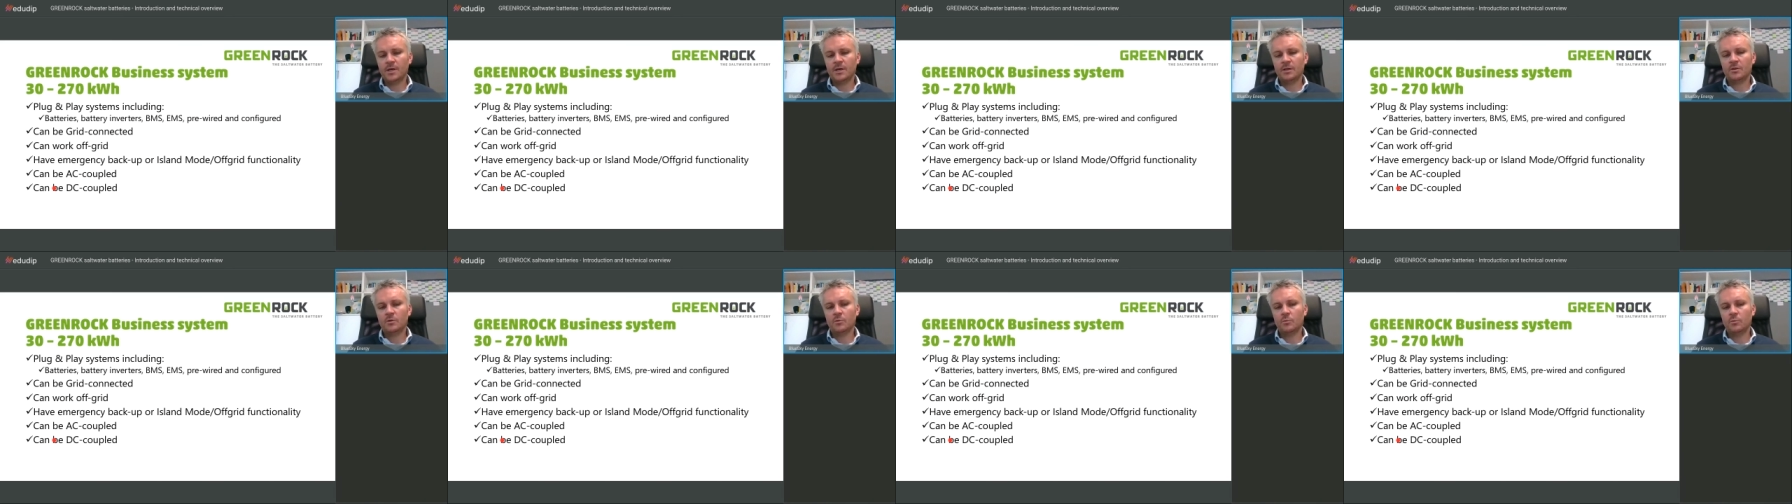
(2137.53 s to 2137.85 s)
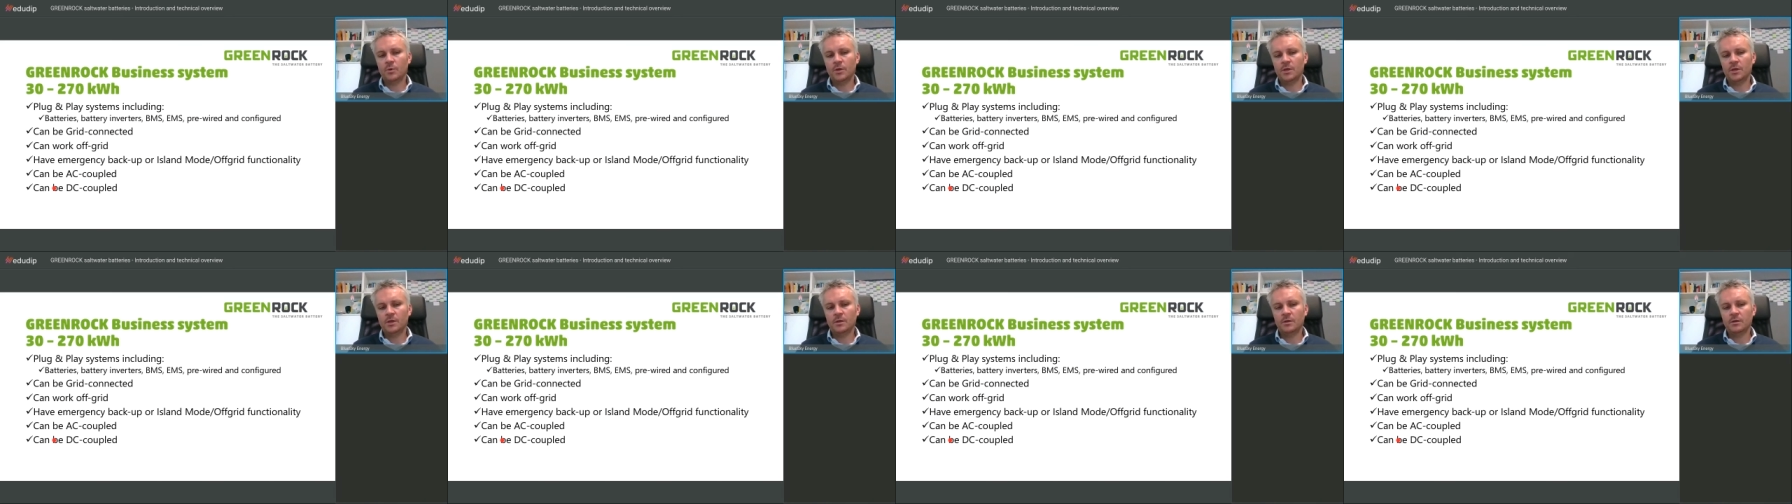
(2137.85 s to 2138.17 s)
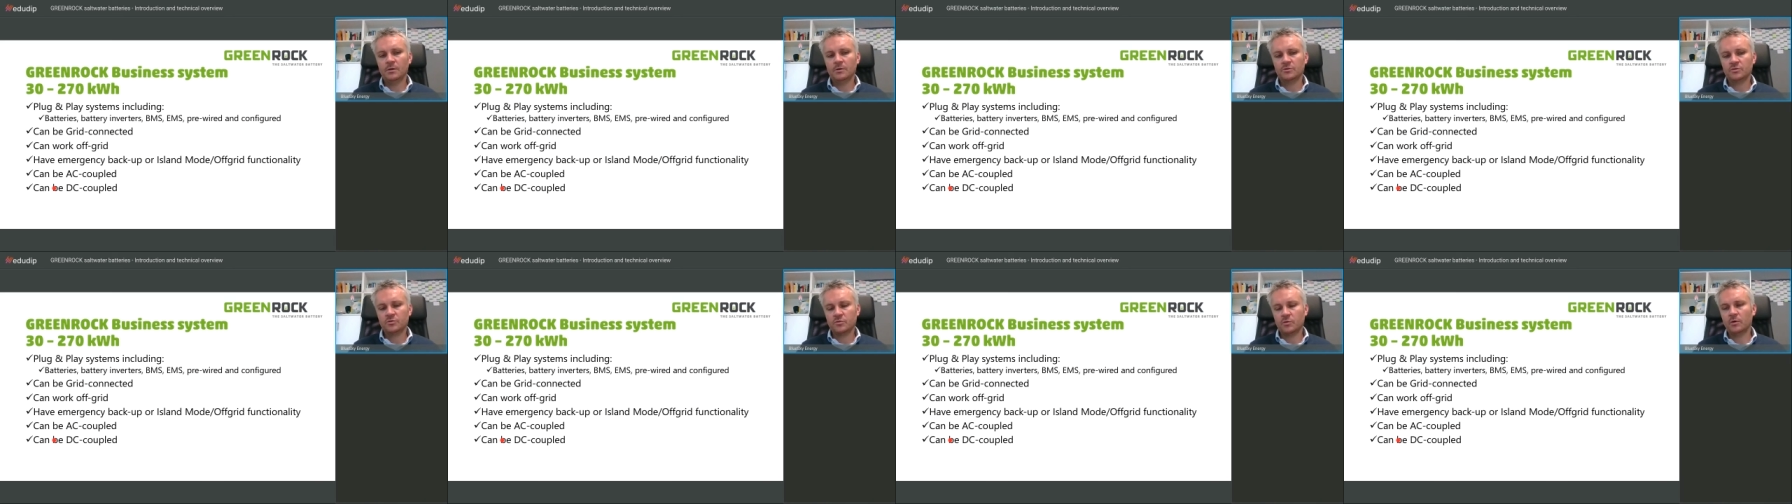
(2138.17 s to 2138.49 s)
DC
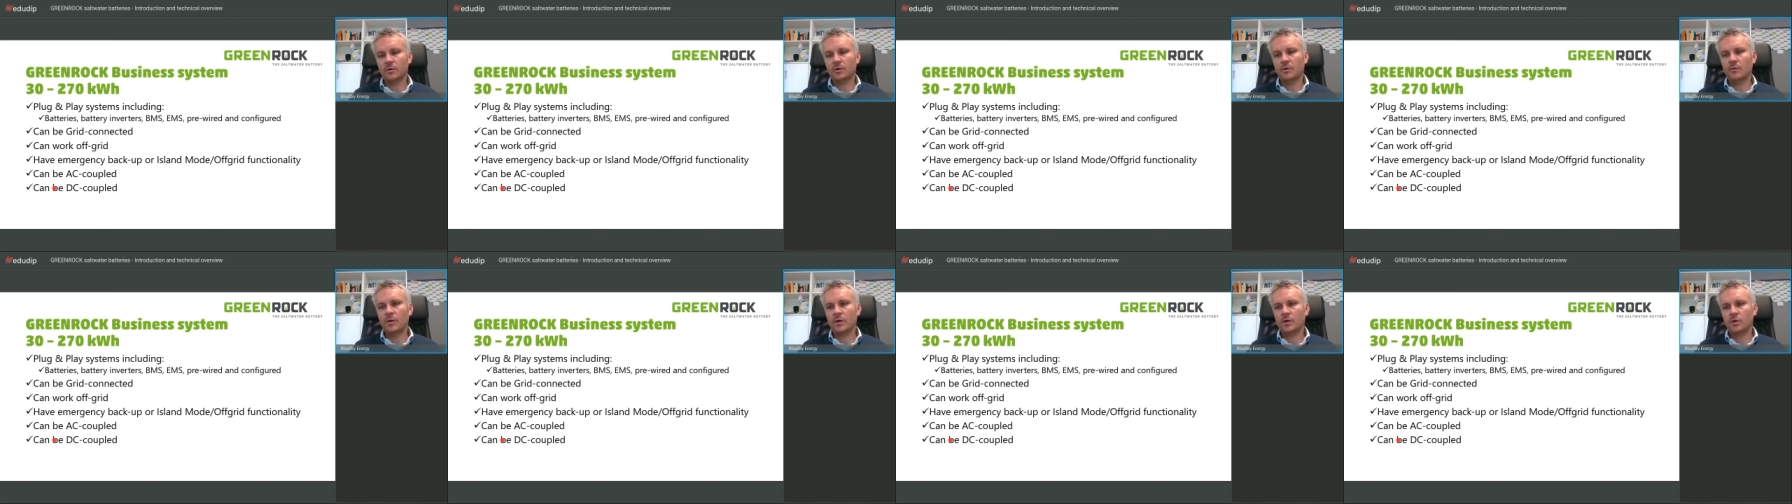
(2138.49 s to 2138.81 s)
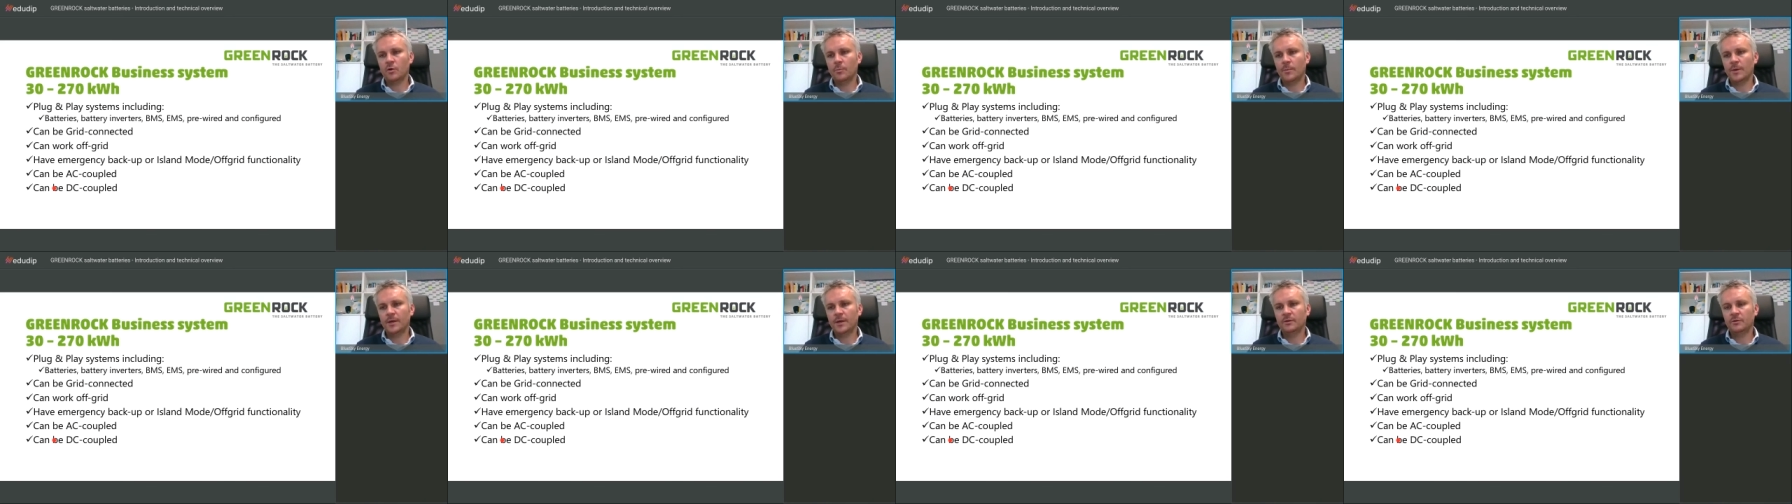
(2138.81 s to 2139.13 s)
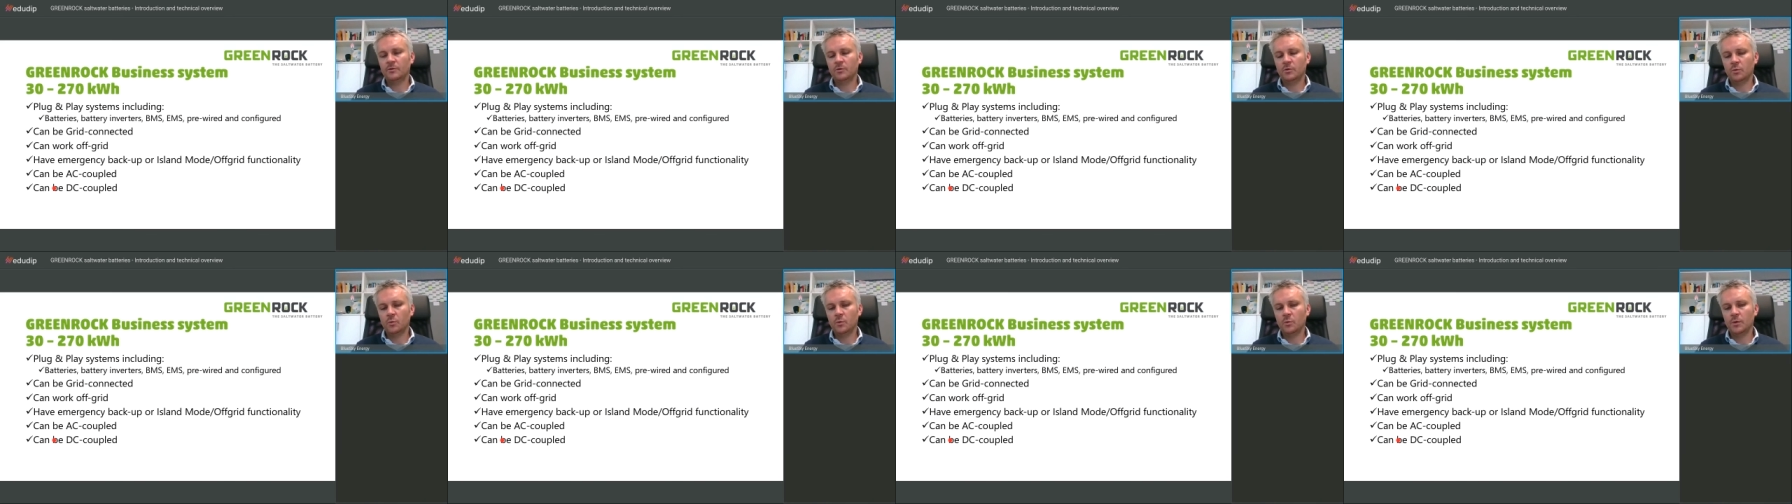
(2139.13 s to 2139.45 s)
coupled to a certain
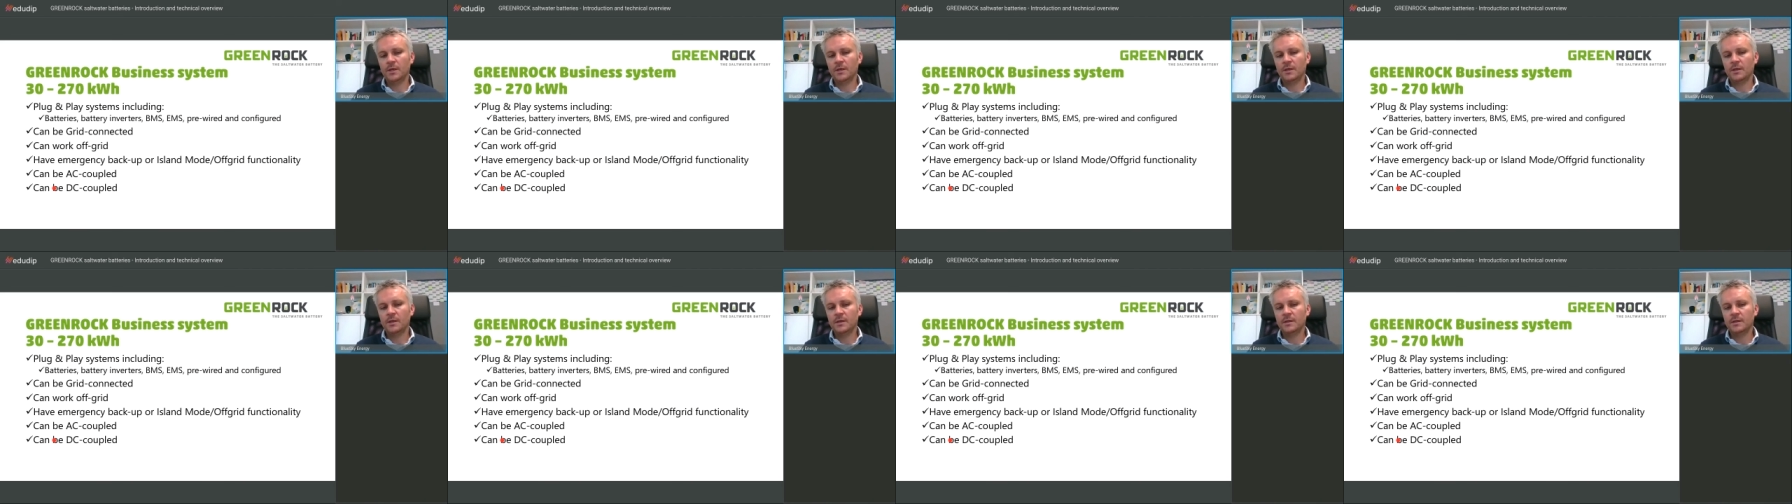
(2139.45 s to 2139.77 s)
degree